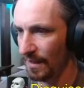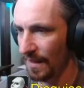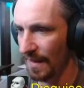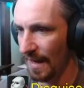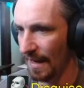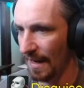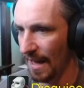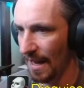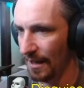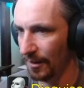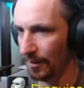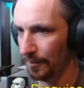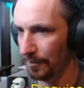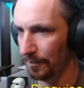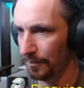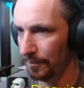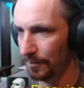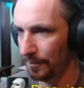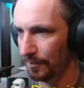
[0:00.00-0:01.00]
that
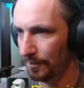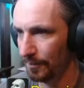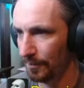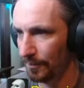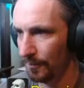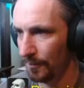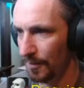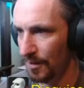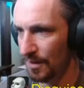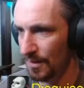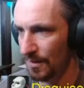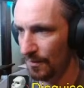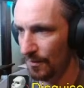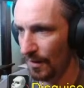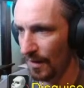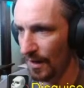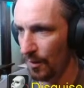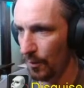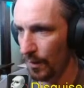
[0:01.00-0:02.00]
item, which is
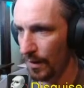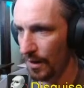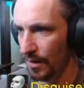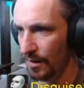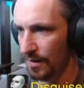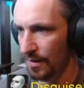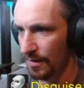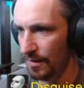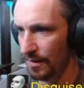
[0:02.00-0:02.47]
very weird.